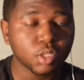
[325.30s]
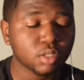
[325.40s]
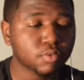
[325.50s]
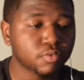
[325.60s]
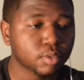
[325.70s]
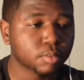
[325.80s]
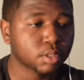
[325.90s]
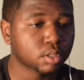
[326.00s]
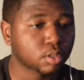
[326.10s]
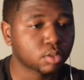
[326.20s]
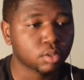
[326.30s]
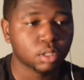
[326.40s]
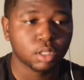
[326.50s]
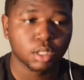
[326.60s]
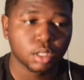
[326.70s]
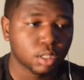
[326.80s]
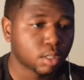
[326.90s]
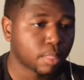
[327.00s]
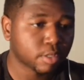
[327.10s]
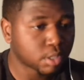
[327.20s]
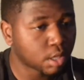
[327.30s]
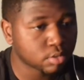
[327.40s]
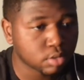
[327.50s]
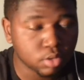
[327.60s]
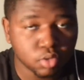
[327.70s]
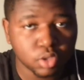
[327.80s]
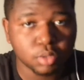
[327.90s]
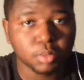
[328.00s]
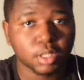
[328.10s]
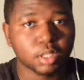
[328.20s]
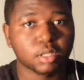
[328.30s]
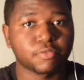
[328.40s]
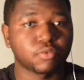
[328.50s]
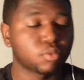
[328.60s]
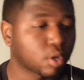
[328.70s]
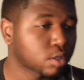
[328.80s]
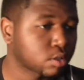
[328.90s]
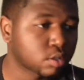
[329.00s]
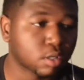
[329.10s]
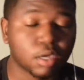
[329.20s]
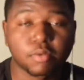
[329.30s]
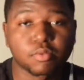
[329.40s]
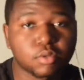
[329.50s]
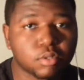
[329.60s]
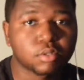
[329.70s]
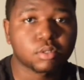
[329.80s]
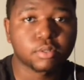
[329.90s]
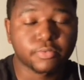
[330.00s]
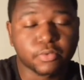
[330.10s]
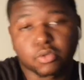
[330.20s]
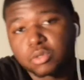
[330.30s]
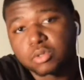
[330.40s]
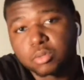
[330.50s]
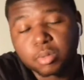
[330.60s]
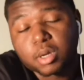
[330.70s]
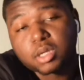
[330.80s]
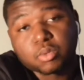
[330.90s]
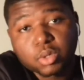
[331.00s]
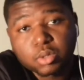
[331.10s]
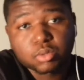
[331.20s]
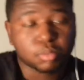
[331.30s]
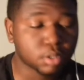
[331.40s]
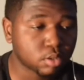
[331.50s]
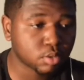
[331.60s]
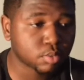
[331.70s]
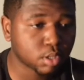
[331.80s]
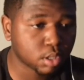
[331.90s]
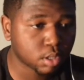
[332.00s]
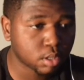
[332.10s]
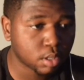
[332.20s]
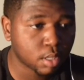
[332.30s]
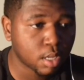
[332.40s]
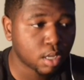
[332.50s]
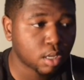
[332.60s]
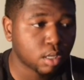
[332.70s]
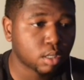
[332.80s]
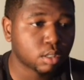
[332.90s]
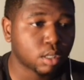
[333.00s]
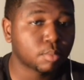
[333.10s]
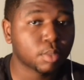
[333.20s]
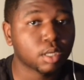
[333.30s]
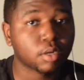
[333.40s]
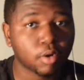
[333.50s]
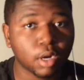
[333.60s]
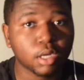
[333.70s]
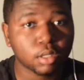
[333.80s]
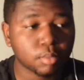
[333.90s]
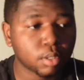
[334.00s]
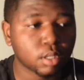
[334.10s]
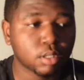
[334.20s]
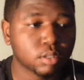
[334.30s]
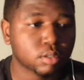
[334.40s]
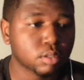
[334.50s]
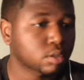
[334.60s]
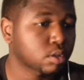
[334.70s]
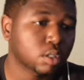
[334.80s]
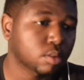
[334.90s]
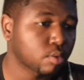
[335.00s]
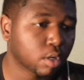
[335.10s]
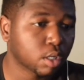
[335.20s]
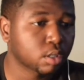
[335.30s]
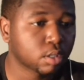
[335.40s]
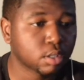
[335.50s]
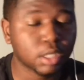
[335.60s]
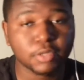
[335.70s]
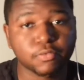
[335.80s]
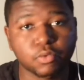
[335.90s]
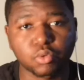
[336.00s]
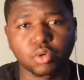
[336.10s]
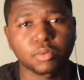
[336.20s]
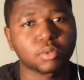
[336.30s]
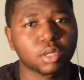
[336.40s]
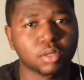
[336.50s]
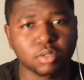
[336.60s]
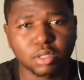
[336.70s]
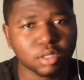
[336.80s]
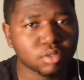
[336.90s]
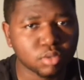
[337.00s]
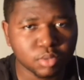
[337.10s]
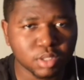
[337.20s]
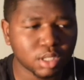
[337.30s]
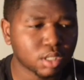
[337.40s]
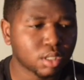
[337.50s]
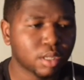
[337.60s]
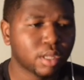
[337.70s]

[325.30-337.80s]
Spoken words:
You feel me? So shout out to Lucci, man. If you watch this ever in the future, you probably won't, but you know what I'm saying? That man grinding, bro. Just keep grinding. And that's for whoever out there, you know what I'm saying,